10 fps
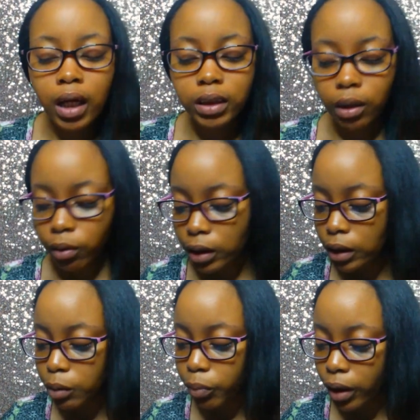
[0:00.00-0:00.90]
So this
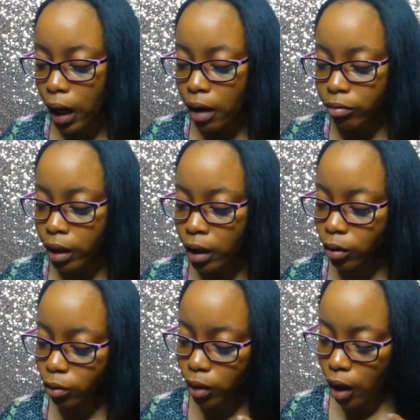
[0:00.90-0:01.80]
is a book I read,
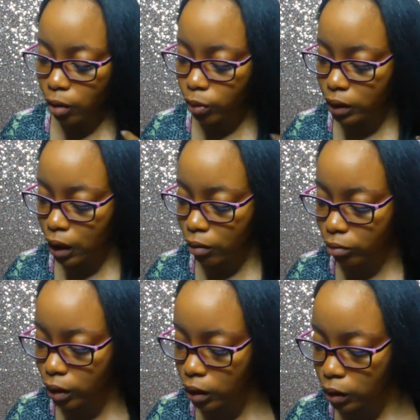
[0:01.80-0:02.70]
oh God, when did I
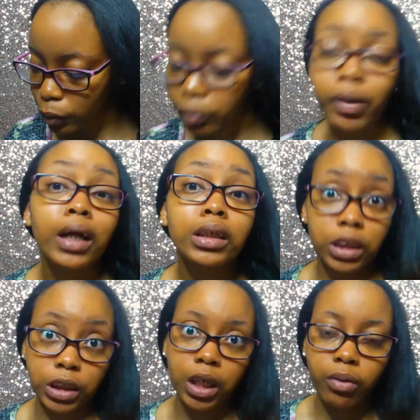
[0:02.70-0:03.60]
read this book? Back in
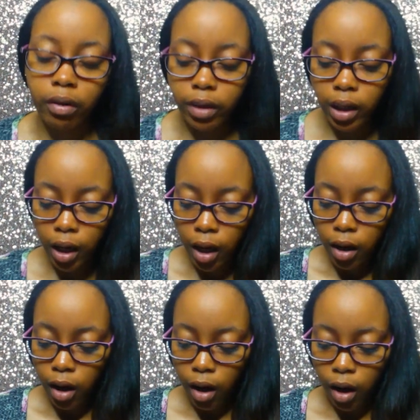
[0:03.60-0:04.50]
January.
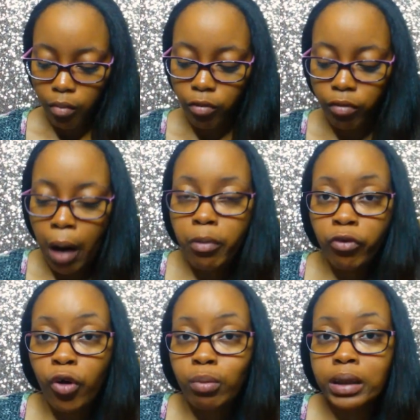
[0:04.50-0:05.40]
Um, right
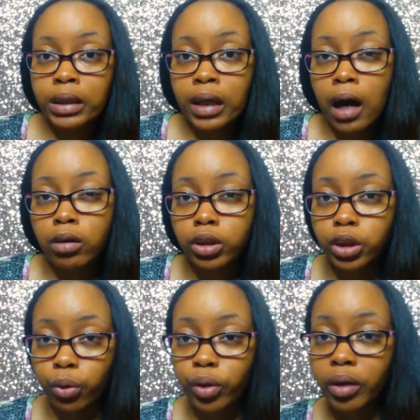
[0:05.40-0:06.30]
before we did our
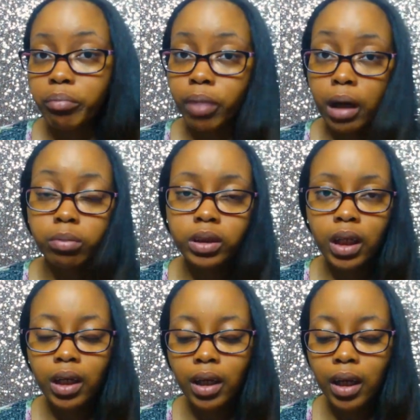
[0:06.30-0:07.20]
Jonah Bible
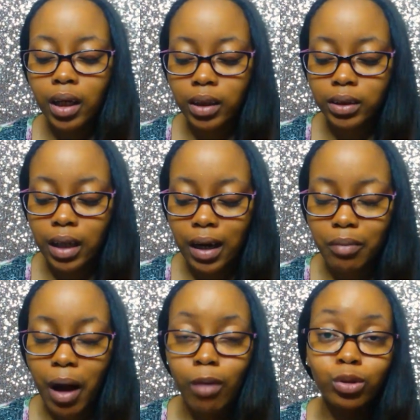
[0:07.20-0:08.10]
study, and
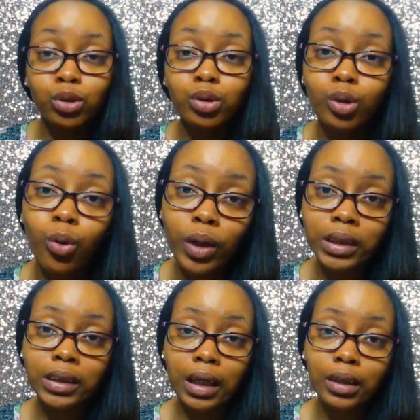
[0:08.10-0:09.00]
um, I was so
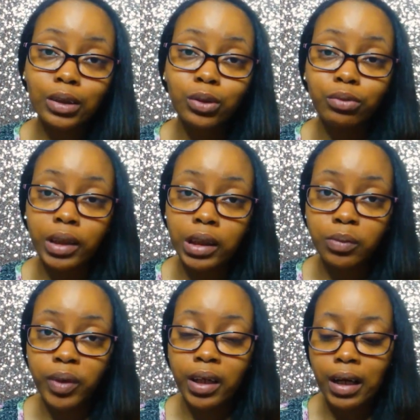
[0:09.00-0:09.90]
excited to read
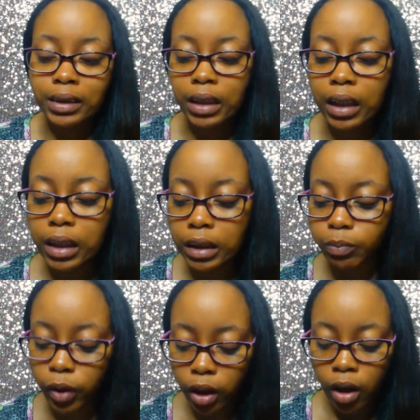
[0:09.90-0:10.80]
this book. Now, I did get this
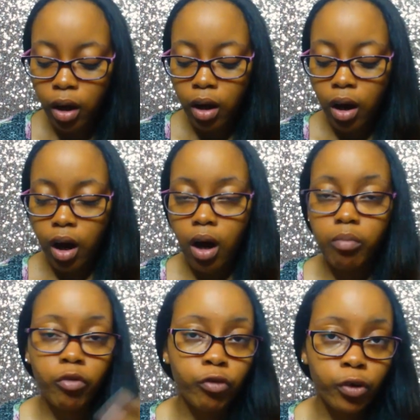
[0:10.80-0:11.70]
book
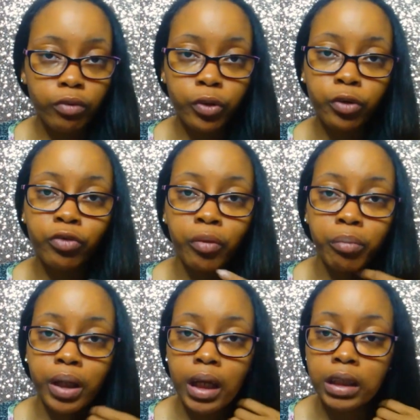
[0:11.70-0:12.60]
um, for review from
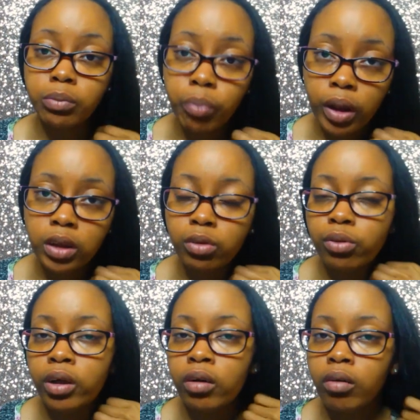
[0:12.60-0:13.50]
B and H Books
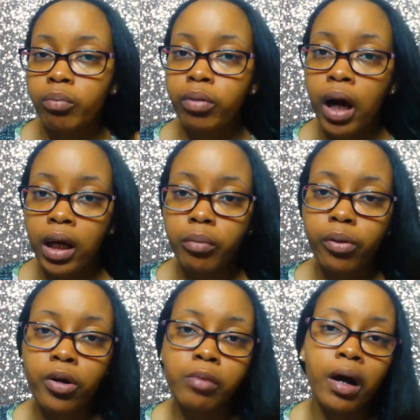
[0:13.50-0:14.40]
through their blogging
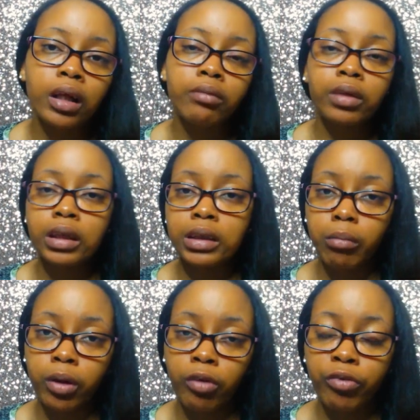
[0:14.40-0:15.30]
program. I'll leave a link
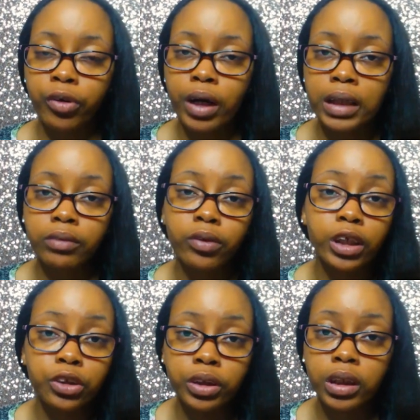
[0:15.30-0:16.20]
down below for you guys if you're
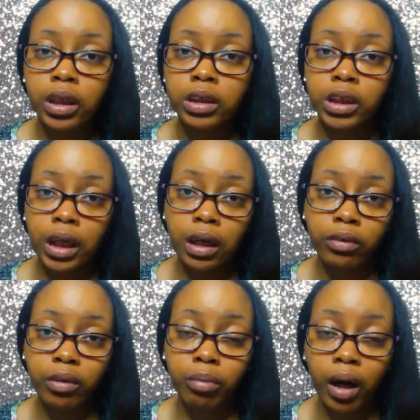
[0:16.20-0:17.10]
interested in checking
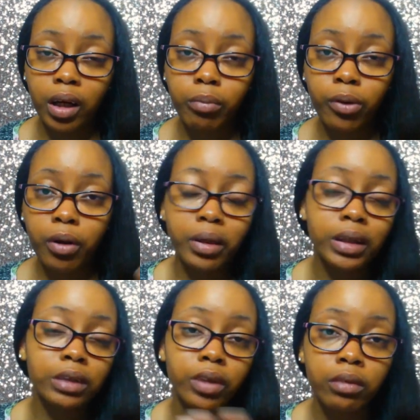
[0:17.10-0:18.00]
out their blogging program.
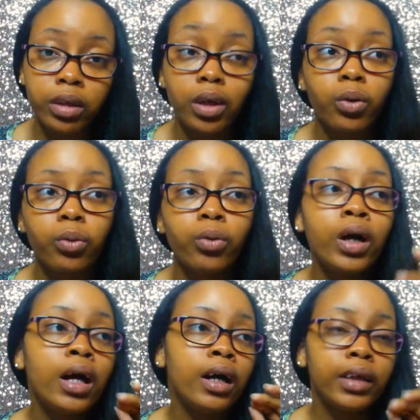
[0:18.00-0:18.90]
It's really, really cool.
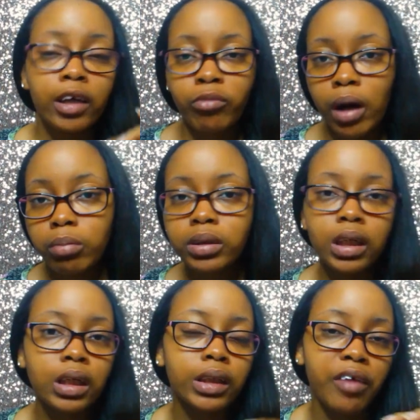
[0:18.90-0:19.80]
They have Bible
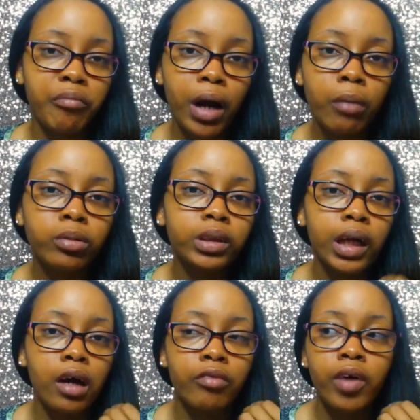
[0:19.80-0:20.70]
studies, they have Bibles,
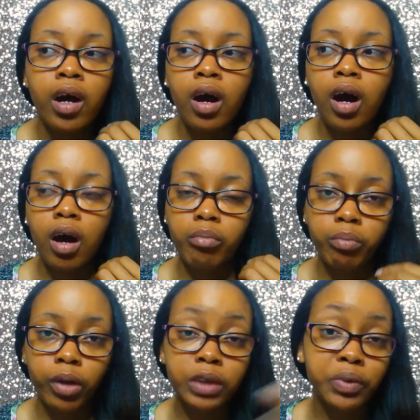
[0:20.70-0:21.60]
they have um,
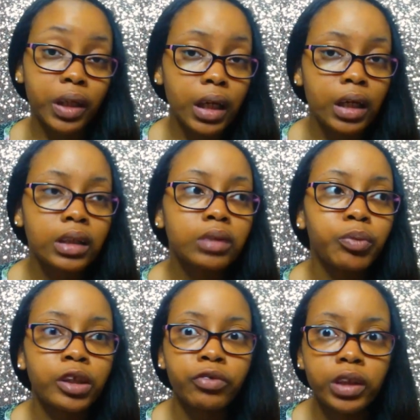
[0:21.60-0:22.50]
books for kids,
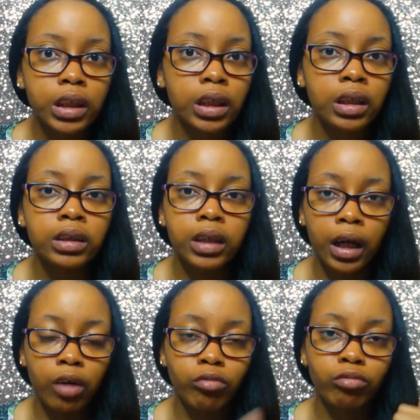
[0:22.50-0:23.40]
books for teens,
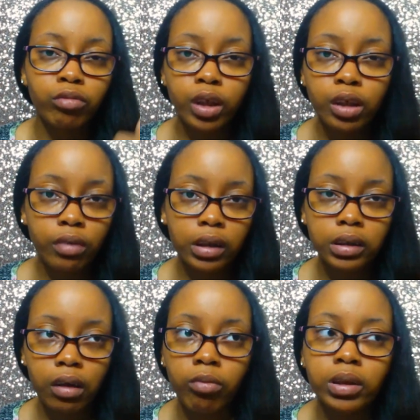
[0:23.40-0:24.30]
like really great
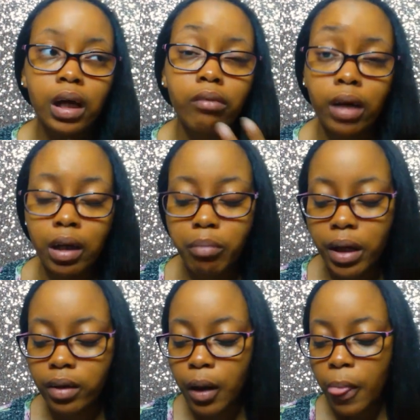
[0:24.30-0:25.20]
stuff, which I
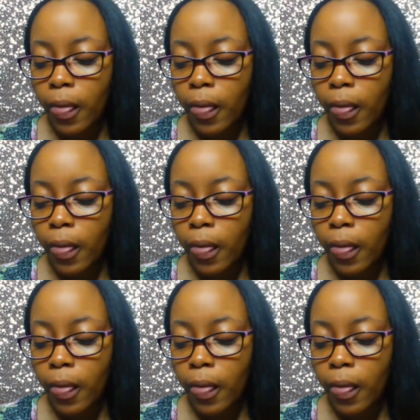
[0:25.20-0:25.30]
recommend.